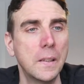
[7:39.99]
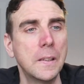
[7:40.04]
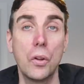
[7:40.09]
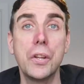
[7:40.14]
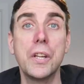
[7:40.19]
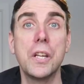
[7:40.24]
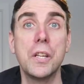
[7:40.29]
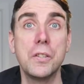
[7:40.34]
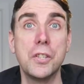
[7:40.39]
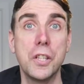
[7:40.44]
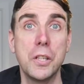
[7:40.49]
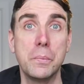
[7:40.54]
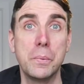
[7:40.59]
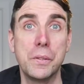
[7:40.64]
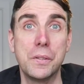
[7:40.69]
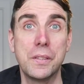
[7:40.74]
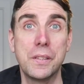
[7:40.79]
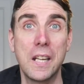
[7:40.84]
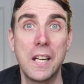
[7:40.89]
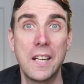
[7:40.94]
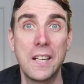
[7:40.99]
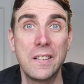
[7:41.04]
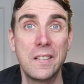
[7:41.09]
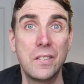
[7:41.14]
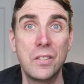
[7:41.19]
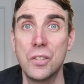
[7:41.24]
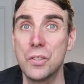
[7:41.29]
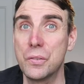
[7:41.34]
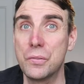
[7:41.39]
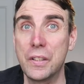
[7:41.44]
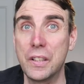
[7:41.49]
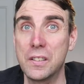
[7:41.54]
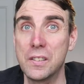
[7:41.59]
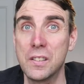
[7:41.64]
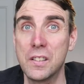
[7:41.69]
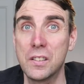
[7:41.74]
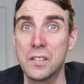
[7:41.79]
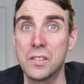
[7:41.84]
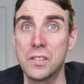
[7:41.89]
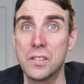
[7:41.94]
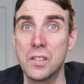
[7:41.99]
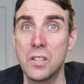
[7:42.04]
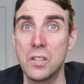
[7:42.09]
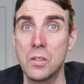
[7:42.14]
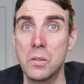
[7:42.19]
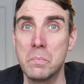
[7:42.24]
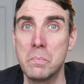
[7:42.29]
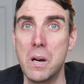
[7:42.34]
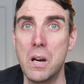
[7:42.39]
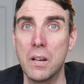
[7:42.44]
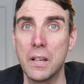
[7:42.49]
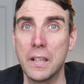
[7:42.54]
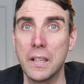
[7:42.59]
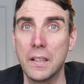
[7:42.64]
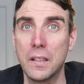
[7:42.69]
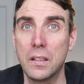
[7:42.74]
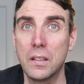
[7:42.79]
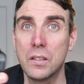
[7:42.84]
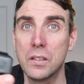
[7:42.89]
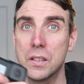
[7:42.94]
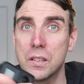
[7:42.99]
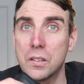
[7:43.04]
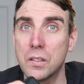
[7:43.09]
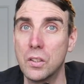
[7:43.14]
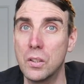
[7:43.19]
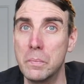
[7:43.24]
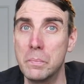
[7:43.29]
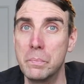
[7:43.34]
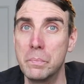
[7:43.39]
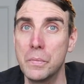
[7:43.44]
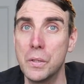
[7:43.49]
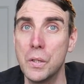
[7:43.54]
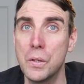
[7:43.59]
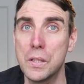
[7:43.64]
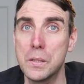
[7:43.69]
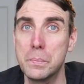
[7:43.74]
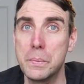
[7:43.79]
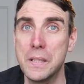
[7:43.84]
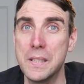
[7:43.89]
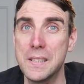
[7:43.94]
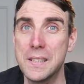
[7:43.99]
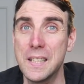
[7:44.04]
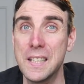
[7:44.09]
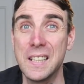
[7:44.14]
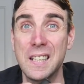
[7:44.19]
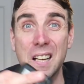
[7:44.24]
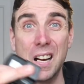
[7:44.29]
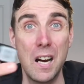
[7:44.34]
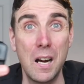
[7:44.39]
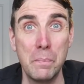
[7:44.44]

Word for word: Other YouTubers said just fix an external mic because it's got USB-C.